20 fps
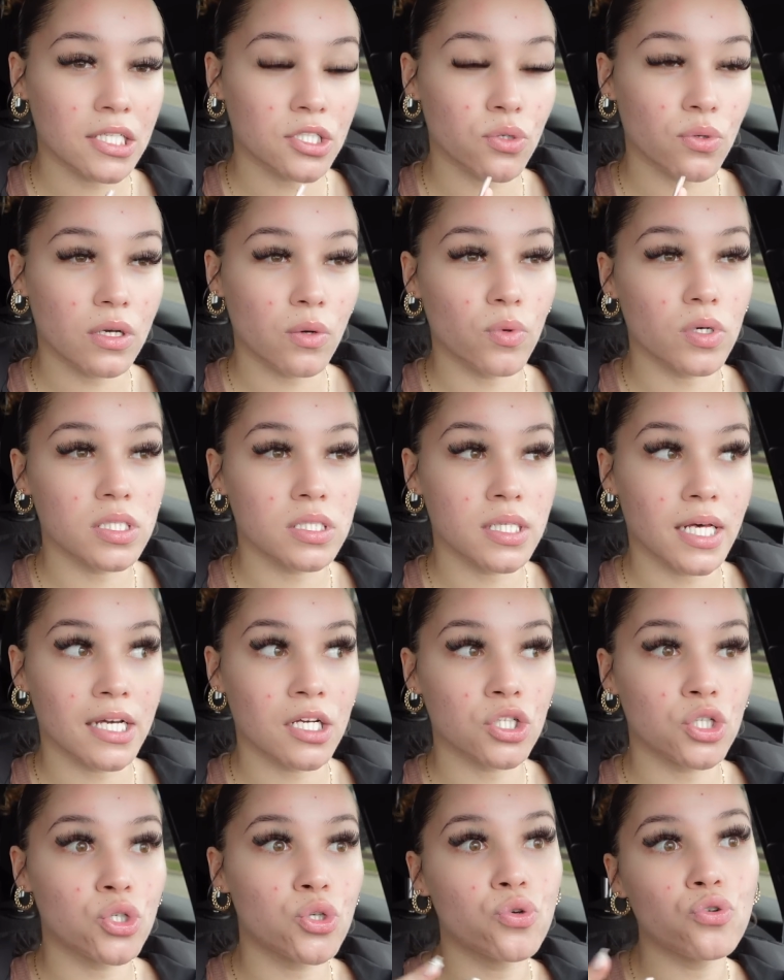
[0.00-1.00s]
so it was
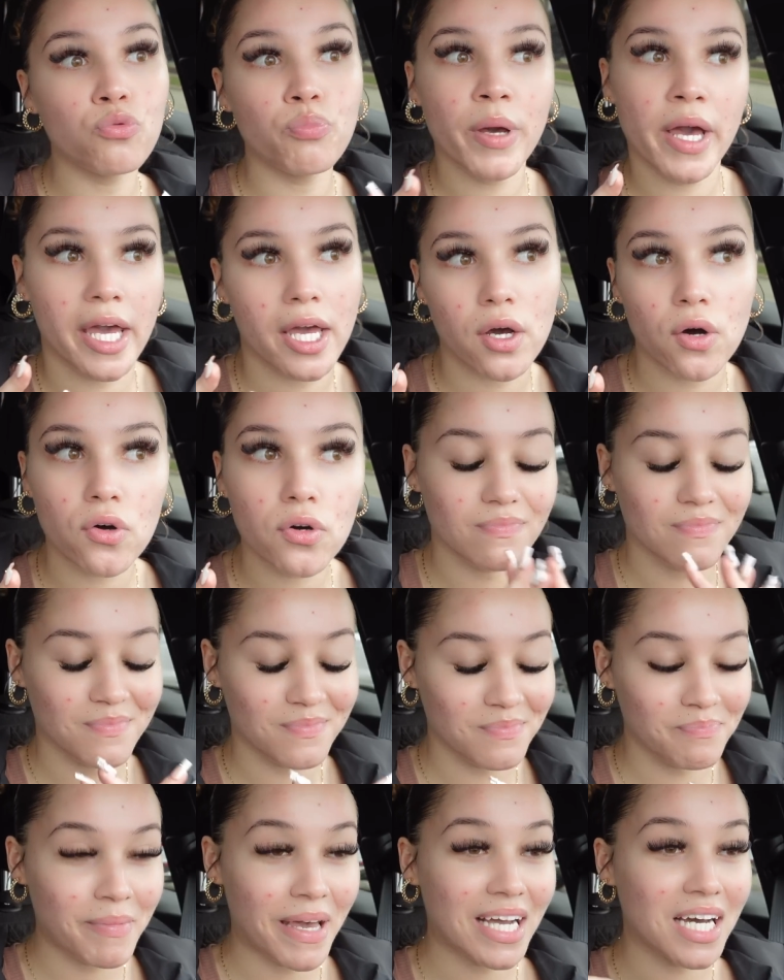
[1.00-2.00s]
like too pale.
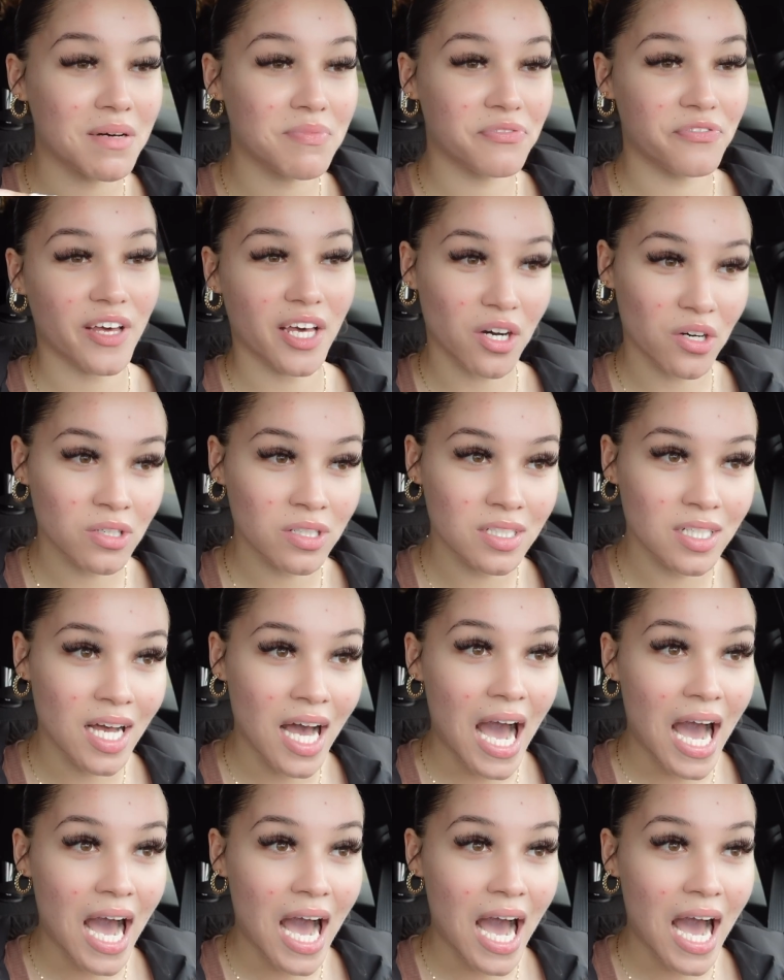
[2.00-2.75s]
Makeup fail.